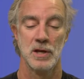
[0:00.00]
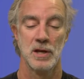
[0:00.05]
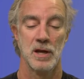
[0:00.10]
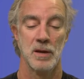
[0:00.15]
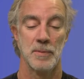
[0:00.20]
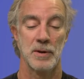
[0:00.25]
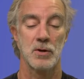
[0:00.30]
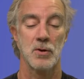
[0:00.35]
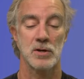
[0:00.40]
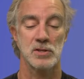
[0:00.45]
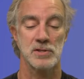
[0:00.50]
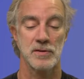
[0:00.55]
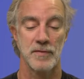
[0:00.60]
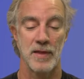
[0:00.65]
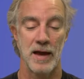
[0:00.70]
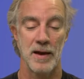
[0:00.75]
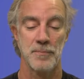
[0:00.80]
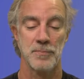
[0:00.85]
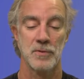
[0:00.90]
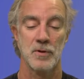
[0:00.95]
And because of
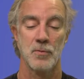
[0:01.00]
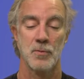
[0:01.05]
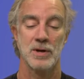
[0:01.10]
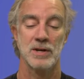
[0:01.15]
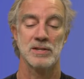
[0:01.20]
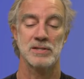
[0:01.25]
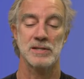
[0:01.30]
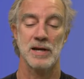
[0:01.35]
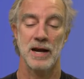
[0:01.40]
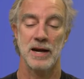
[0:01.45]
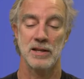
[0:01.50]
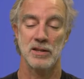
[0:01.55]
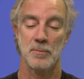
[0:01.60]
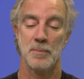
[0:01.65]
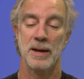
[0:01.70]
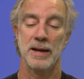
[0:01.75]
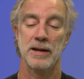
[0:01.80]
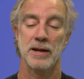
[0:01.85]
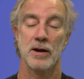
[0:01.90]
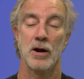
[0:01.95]
that, we decided to
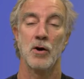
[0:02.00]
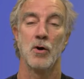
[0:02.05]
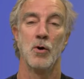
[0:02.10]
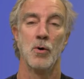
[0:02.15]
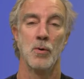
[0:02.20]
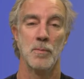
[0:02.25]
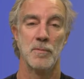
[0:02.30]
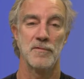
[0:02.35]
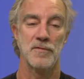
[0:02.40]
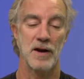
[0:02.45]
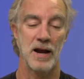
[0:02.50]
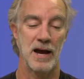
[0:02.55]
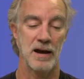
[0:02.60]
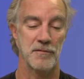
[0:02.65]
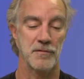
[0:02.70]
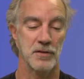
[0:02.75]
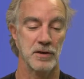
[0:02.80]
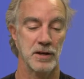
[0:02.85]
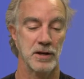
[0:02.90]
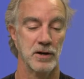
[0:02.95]
make it our home for half
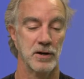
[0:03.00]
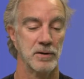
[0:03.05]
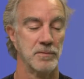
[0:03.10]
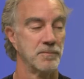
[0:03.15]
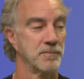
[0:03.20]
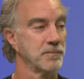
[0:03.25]
of the year.